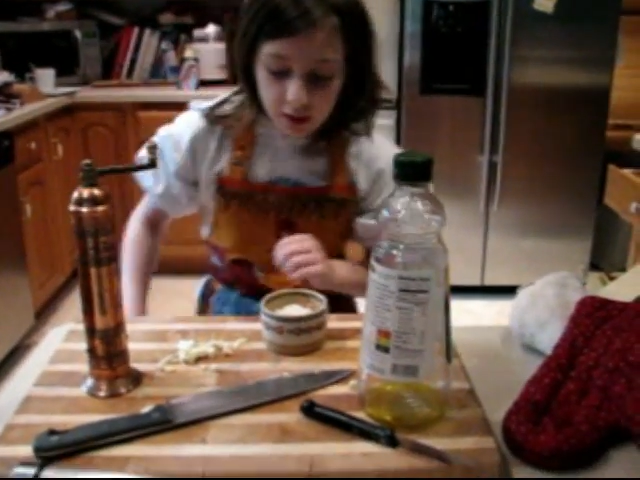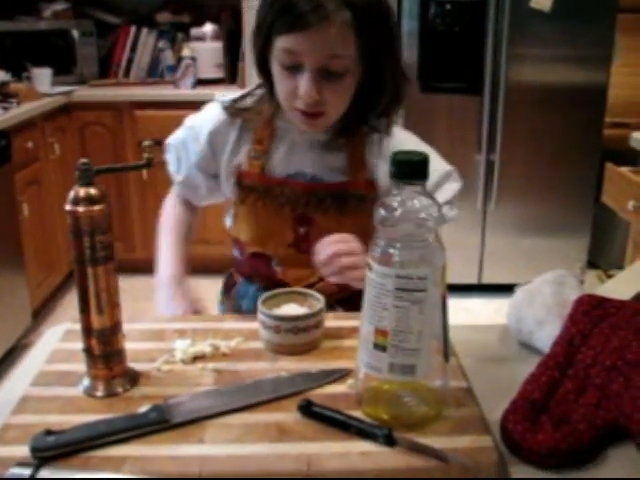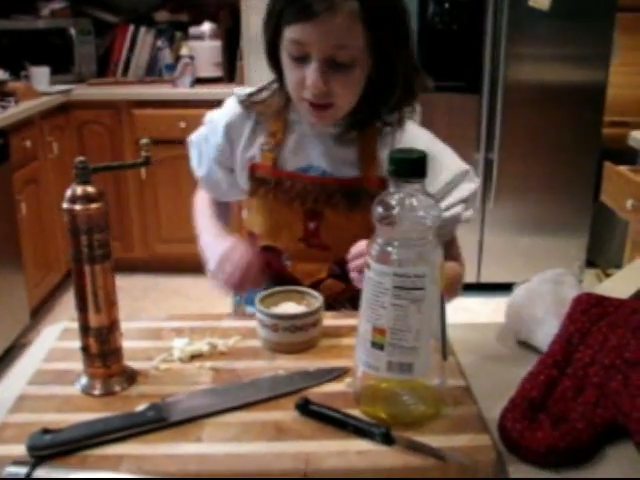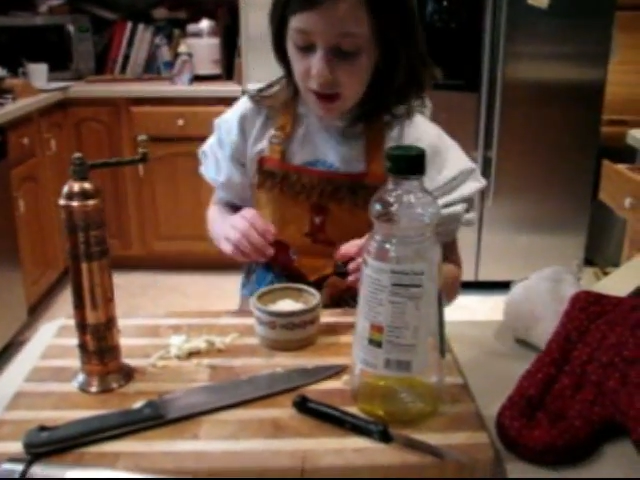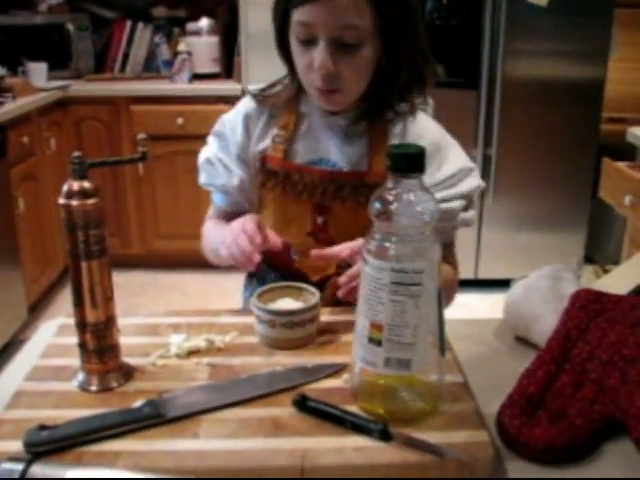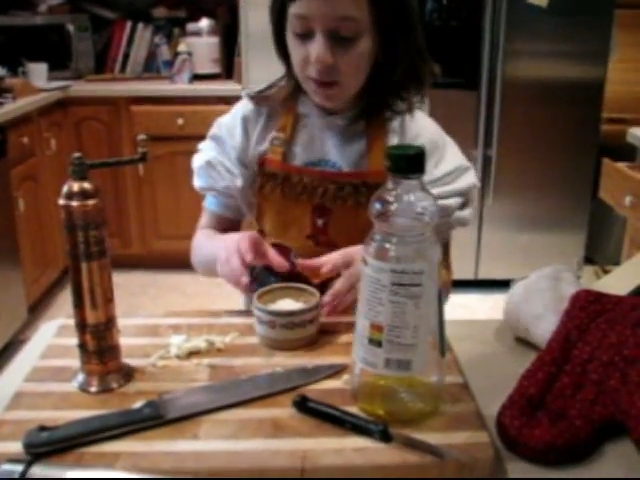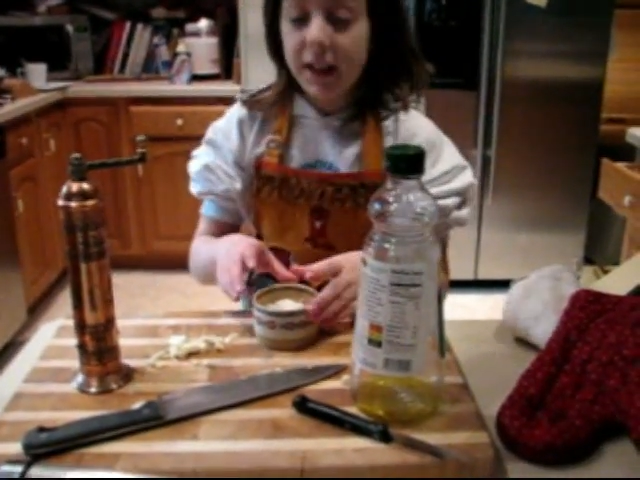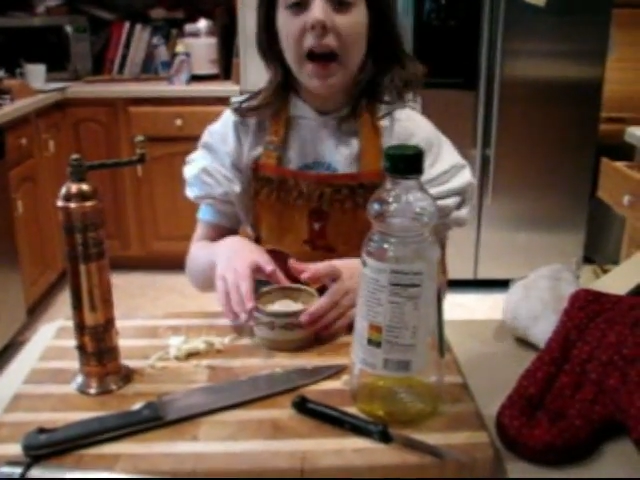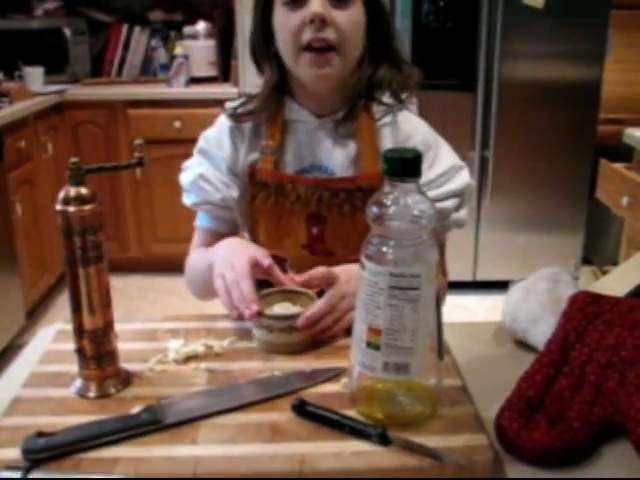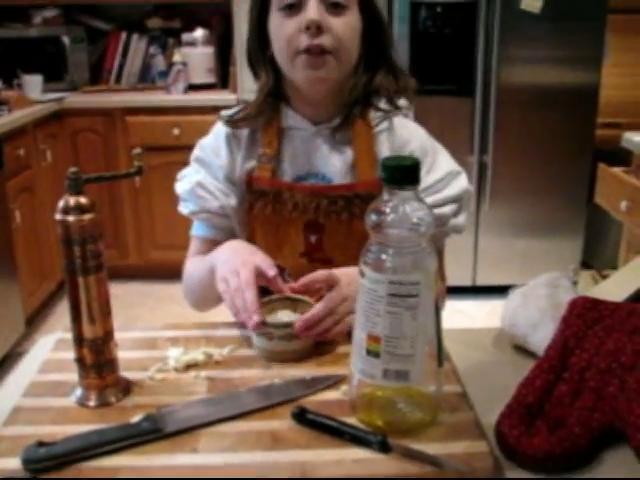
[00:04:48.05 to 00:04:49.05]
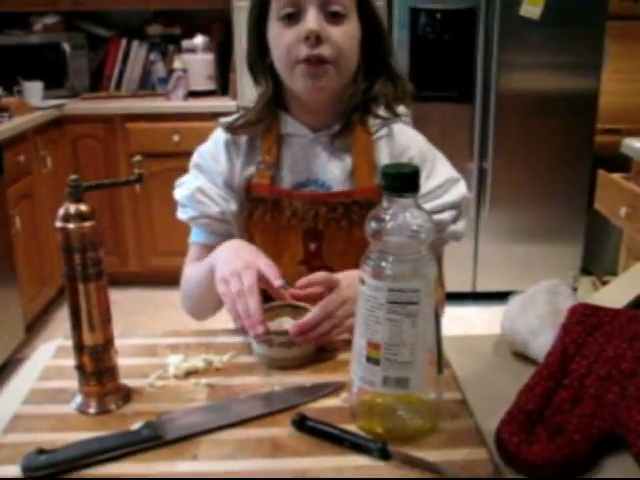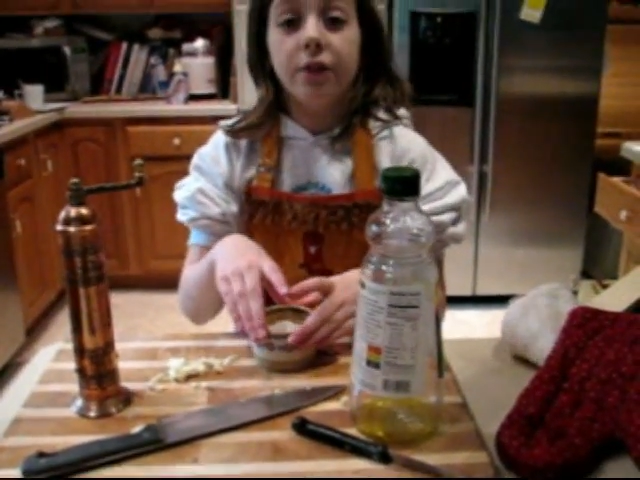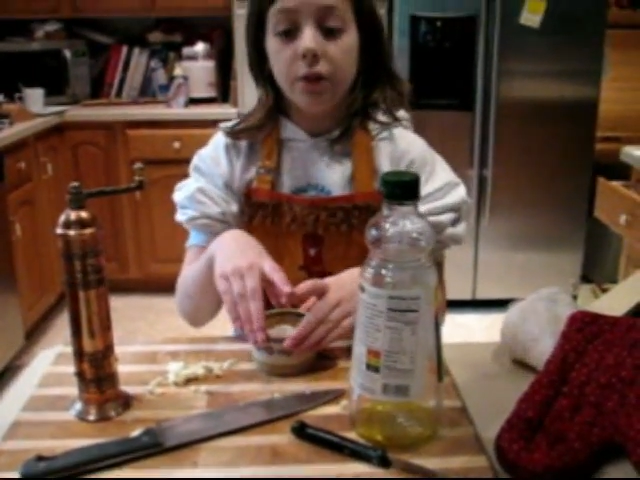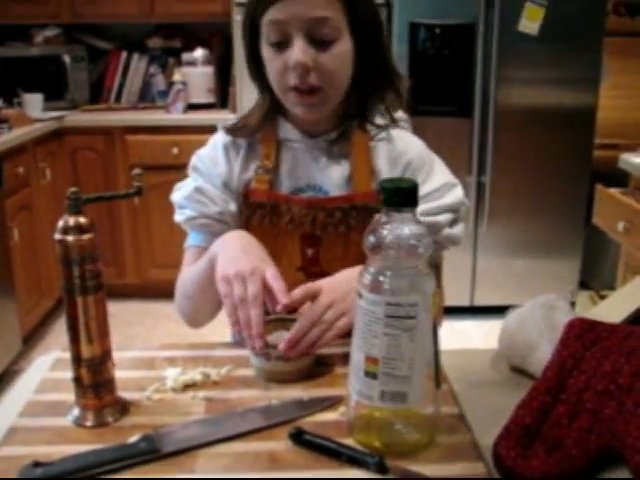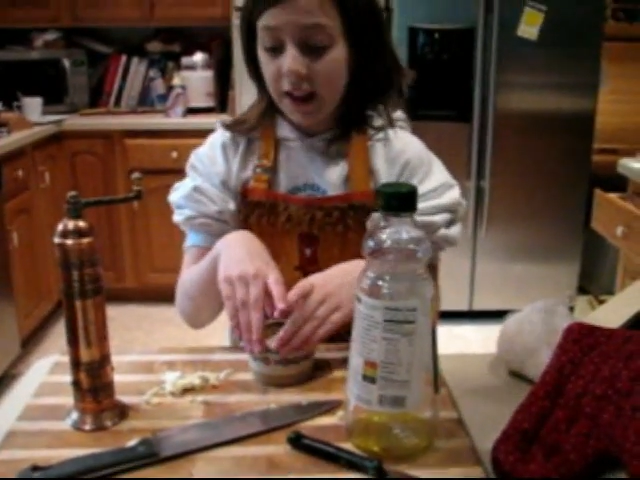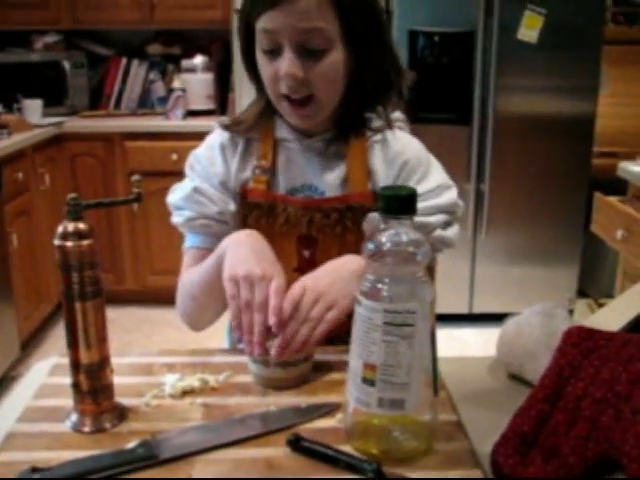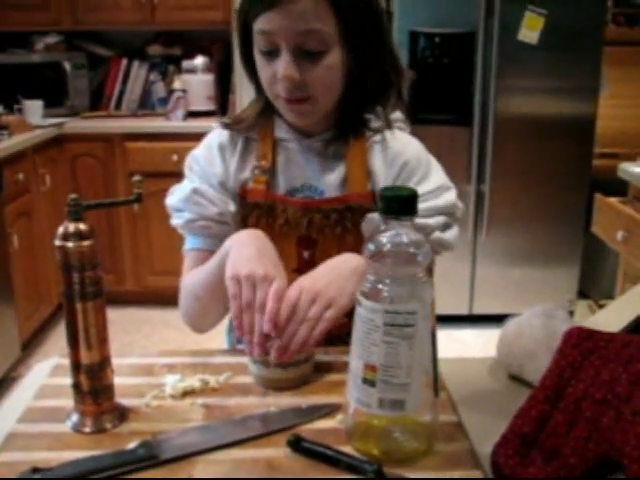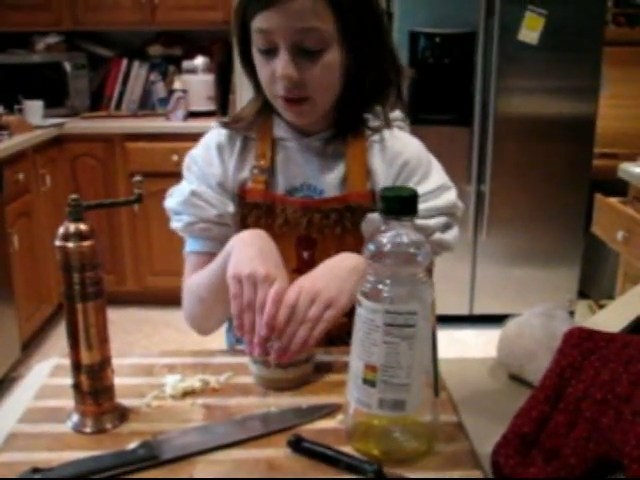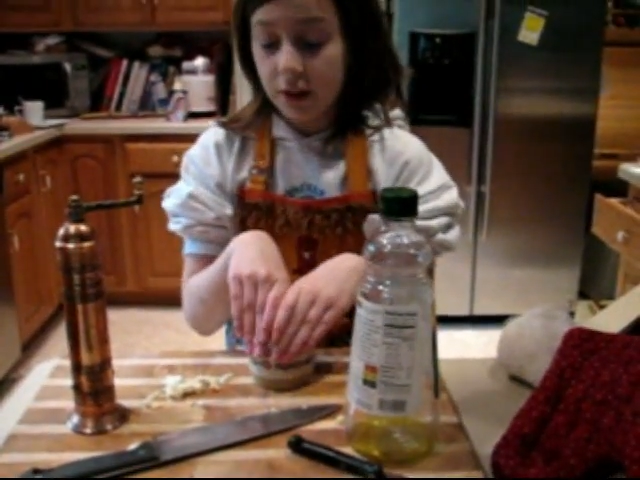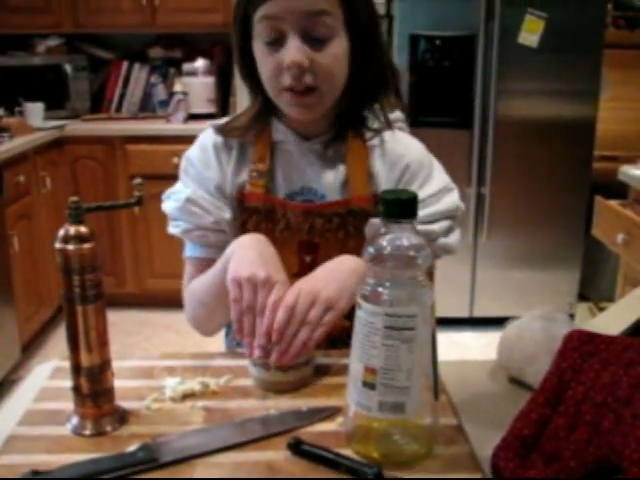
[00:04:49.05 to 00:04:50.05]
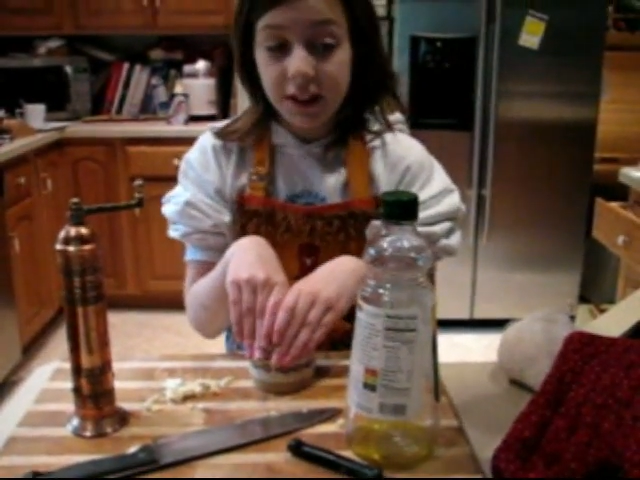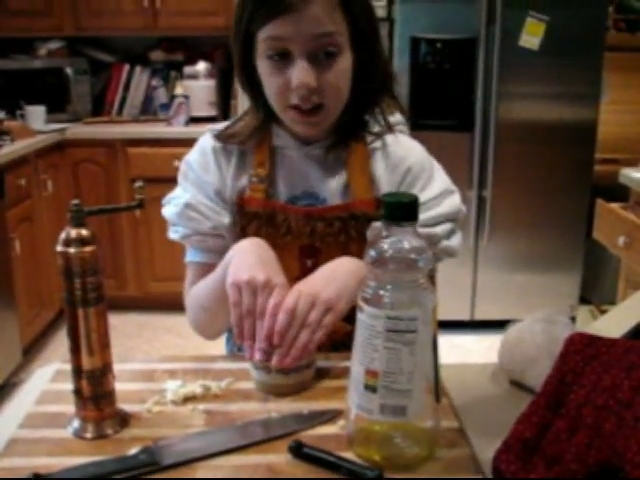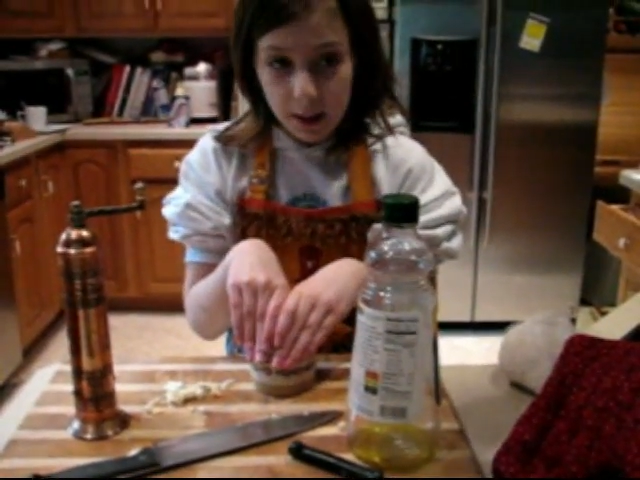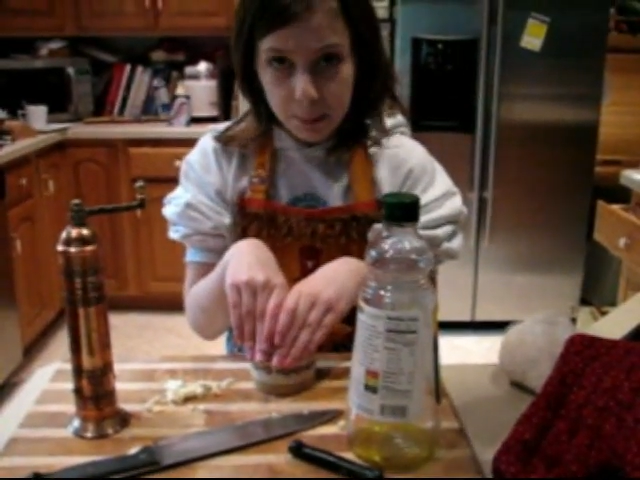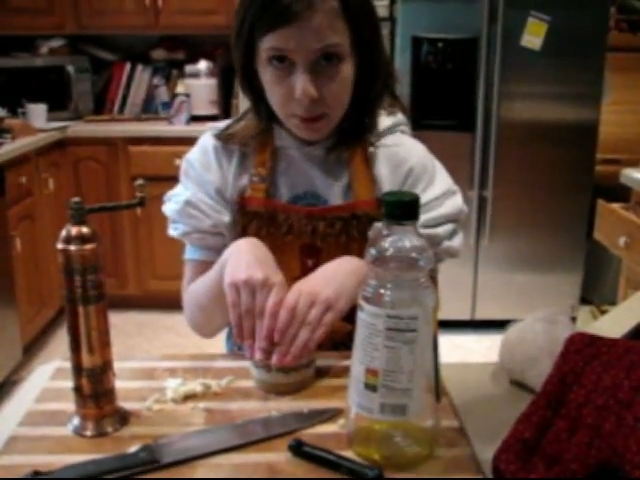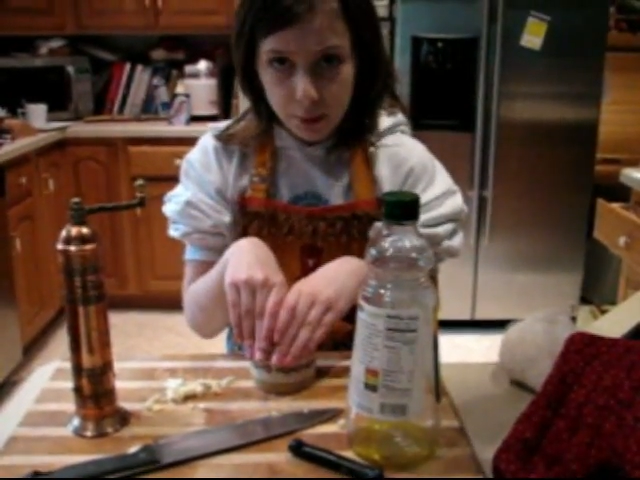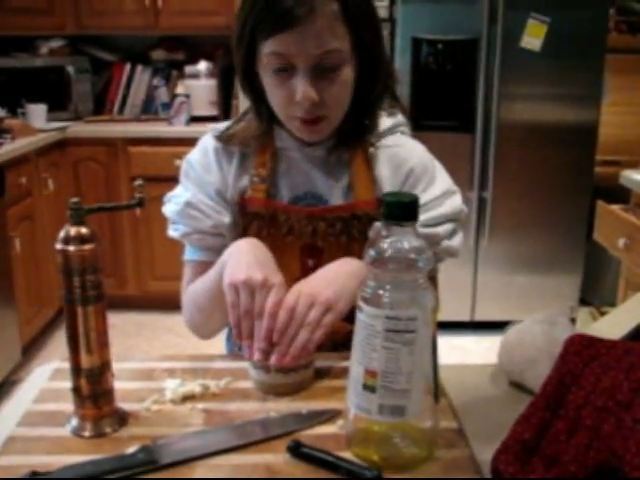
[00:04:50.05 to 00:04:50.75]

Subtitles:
now we have to clean up.